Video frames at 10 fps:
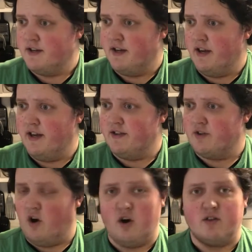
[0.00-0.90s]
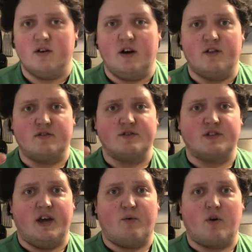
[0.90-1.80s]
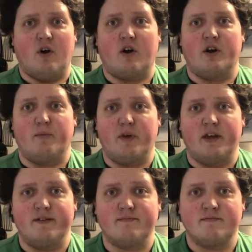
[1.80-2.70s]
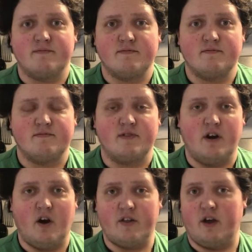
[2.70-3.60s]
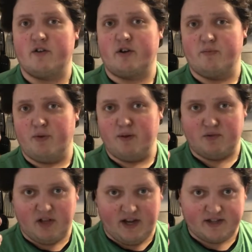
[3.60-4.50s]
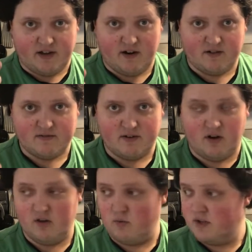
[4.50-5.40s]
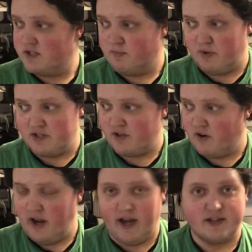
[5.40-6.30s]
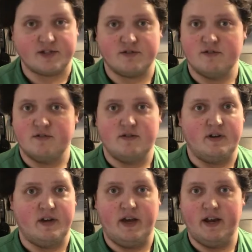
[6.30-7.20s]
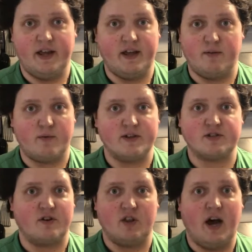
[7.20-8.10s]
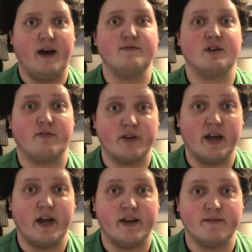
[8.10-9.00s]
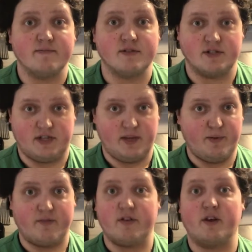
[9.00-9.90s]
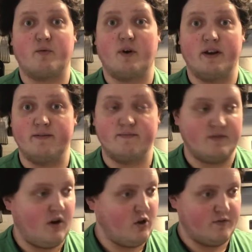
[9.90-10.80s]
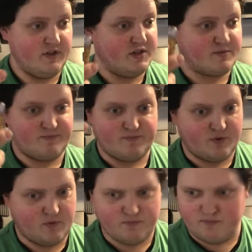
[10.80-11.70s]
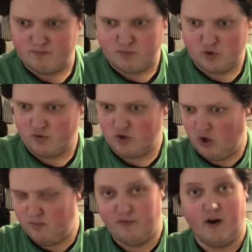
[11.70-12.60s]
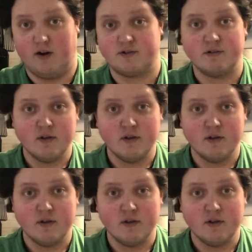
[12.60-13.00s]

And to all the others that we're all going to meet, and all the other good people out there, and all the ones that bust their ass and they risk their lives every day just to keep everything running all over this blue globe of ours.